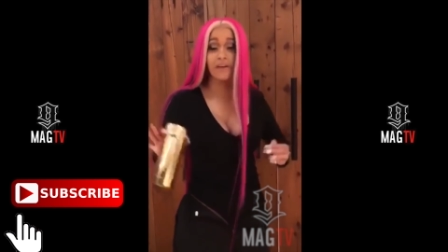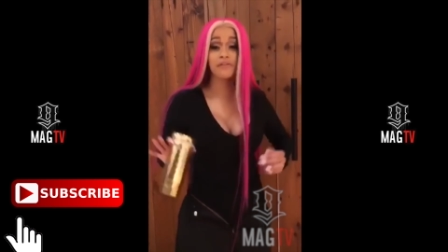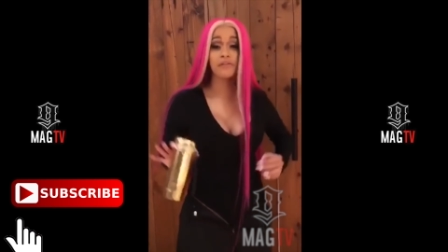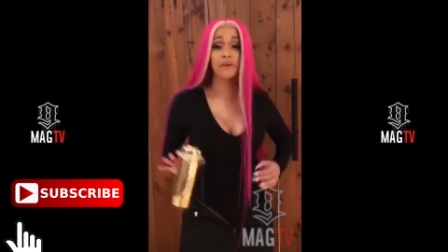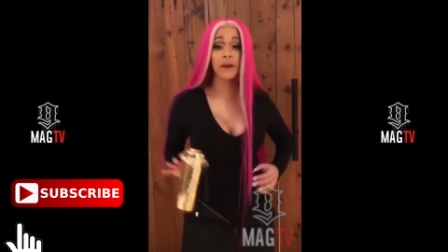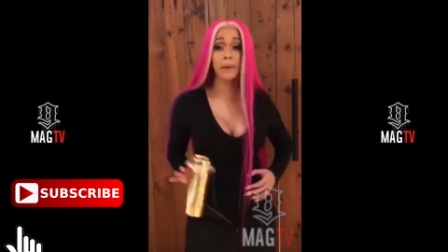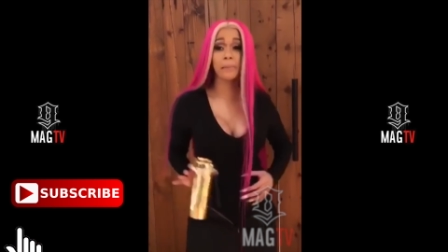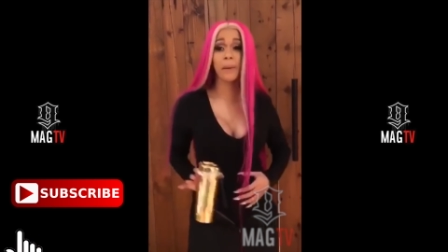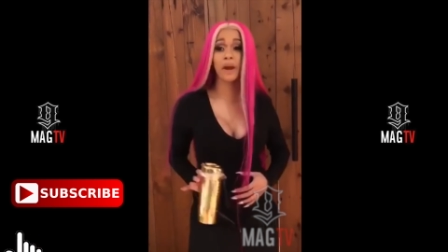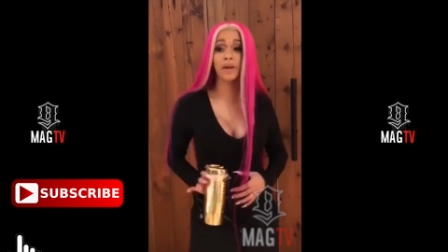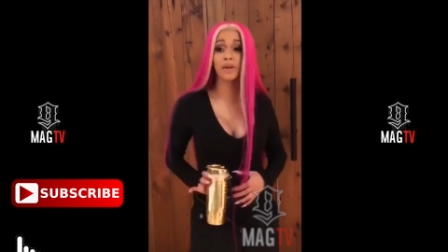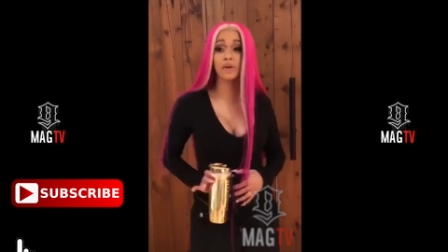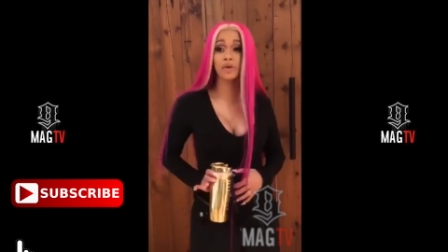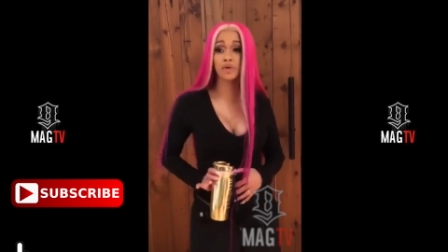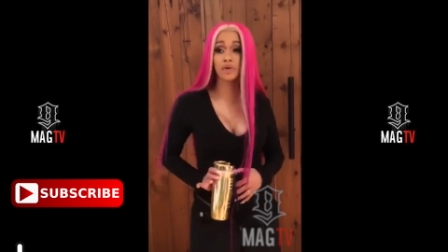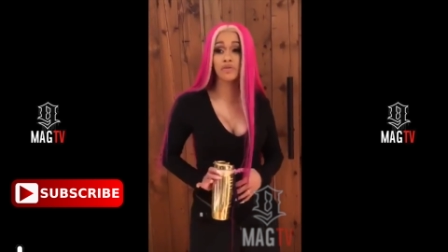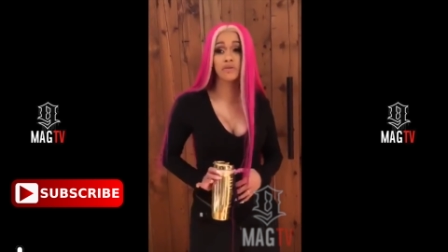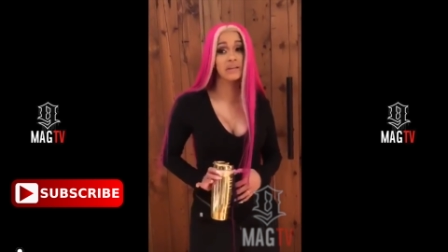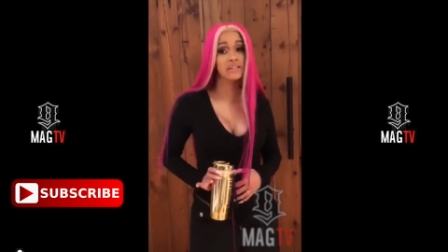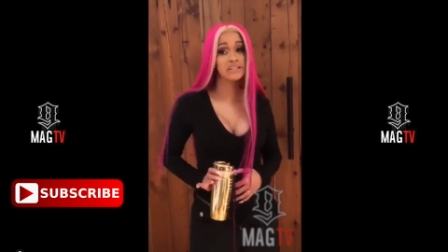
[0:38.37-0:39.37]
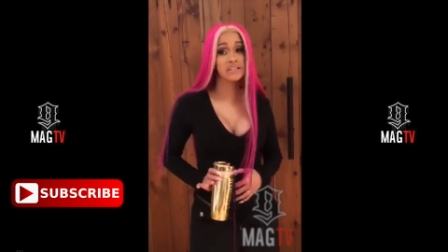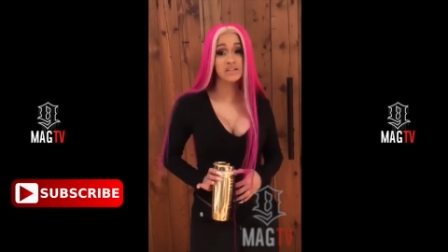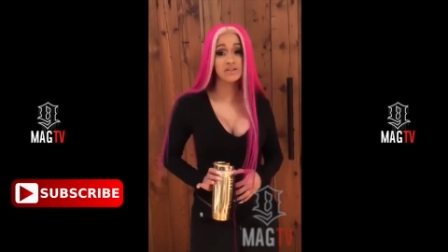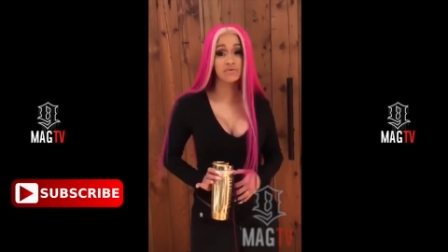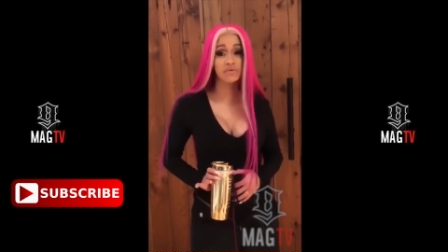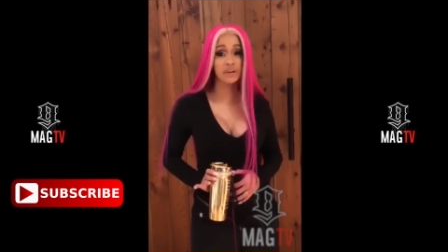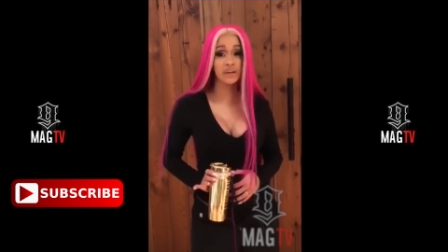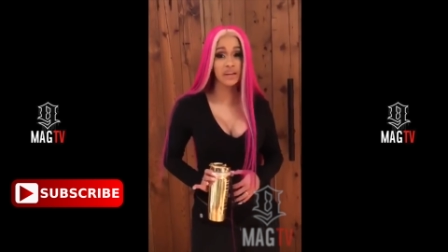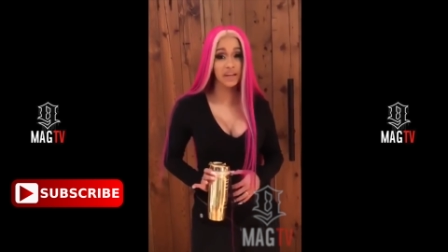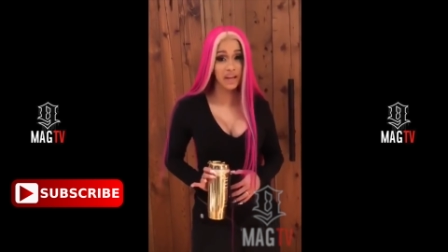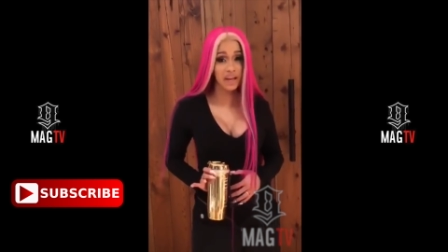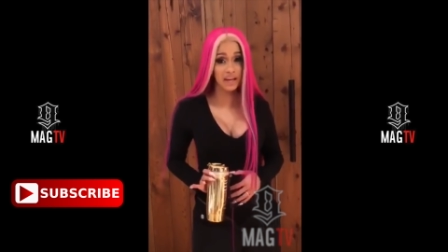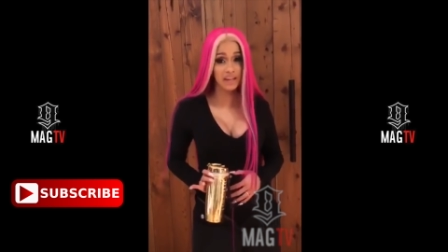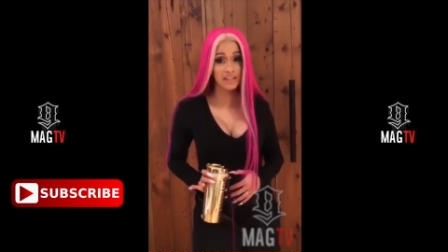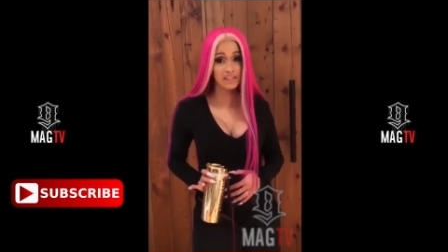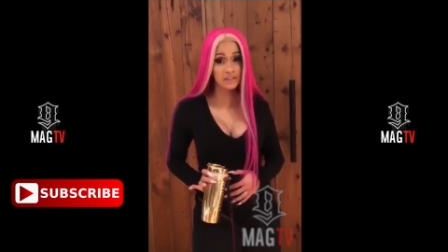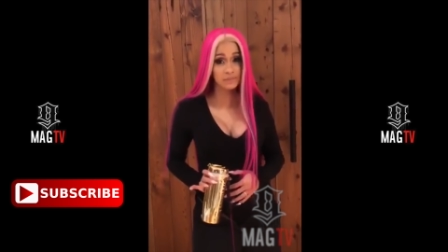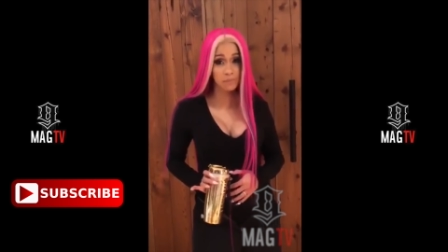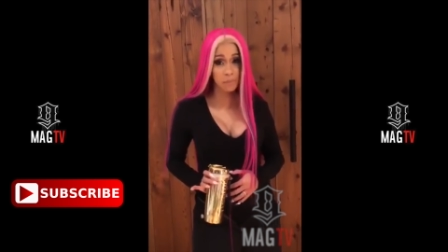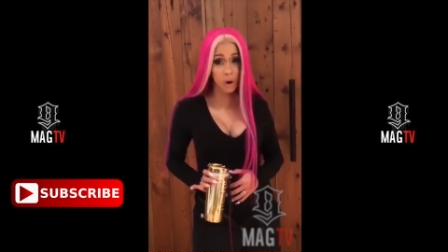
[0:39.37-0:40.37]
I feel like my uterus is really getting
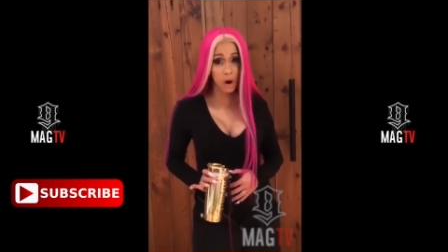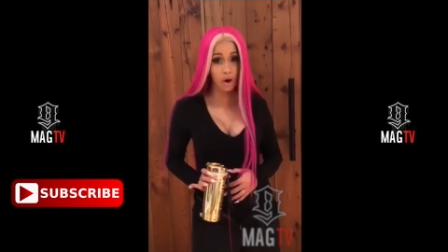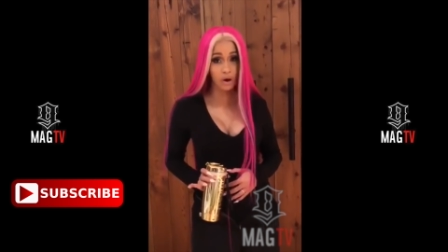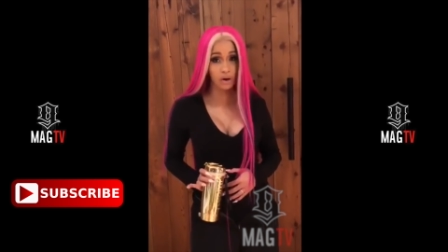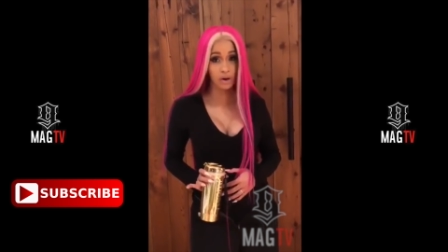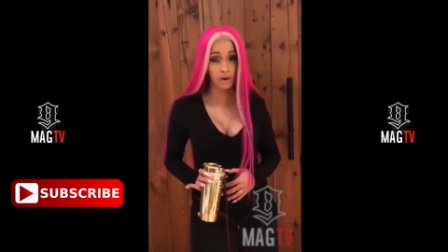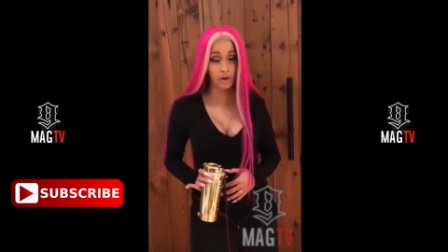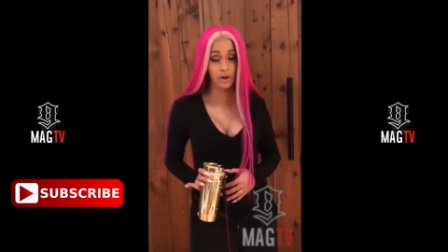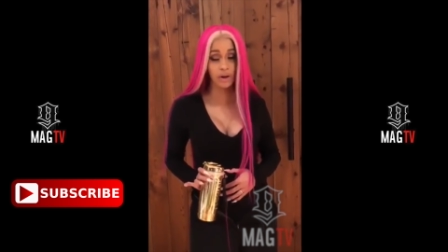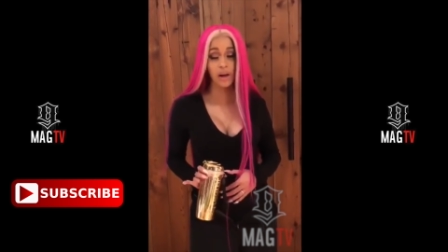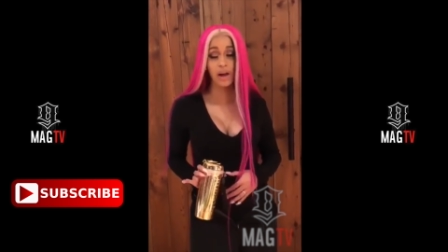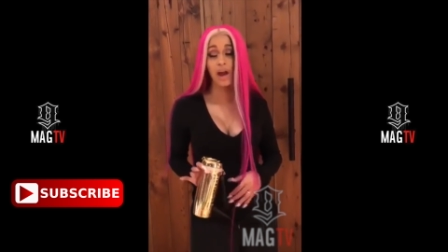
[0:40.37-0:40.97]
smaller.